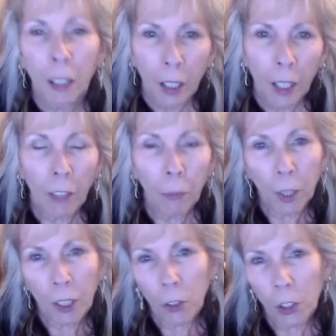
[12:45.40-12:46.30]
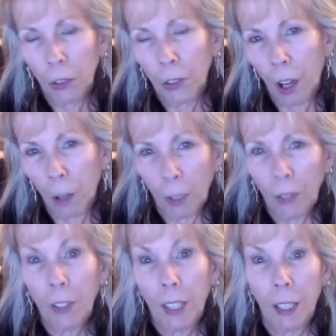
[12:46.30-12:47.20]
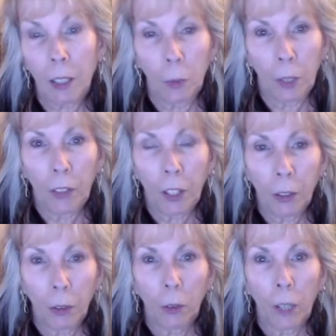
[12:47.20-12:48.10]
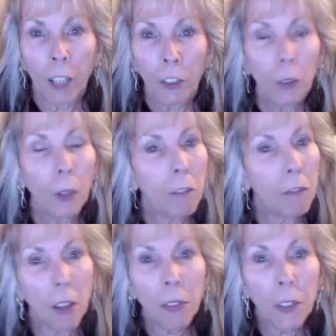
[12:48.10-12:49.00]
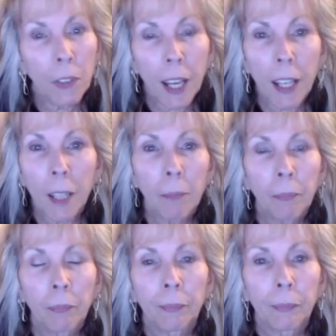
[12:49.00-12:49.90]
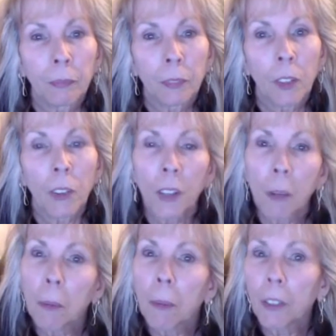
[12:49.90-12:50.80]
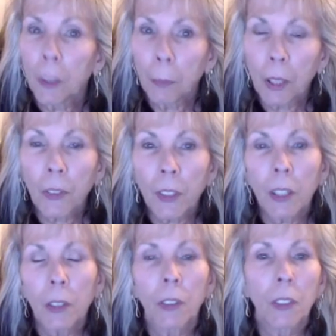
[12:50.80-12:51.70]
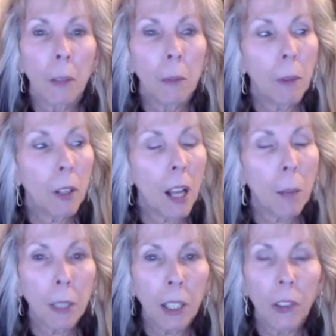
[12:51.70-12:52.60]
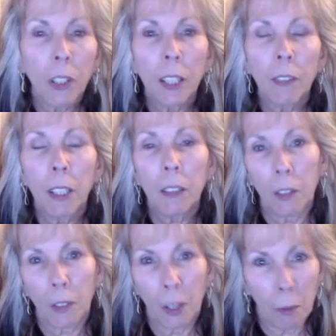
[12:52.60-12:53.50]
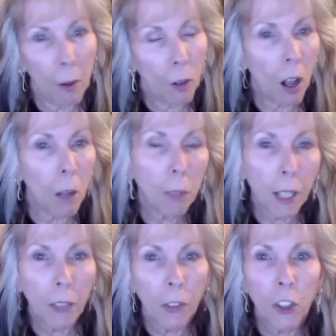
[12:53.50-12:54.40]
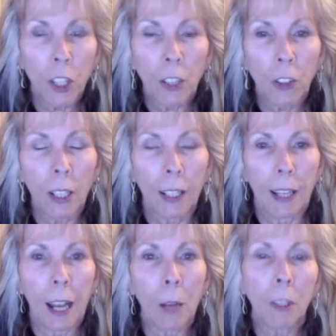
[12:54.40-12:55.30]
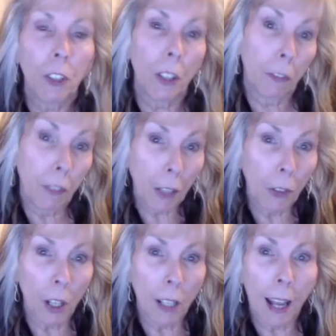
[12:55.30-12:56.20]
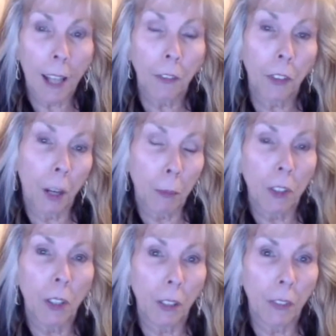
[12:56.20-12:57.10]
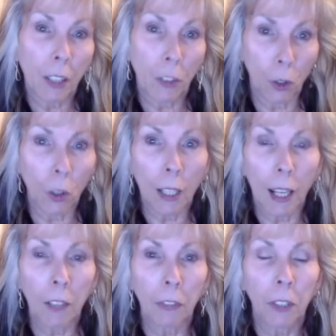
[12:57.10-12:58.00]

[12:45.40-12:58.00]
If what you just saw resonated with you and you have felt the same about your business, the same about companies leaving, the same about comp plans changing and how much it affects our lives, how much it affects your life,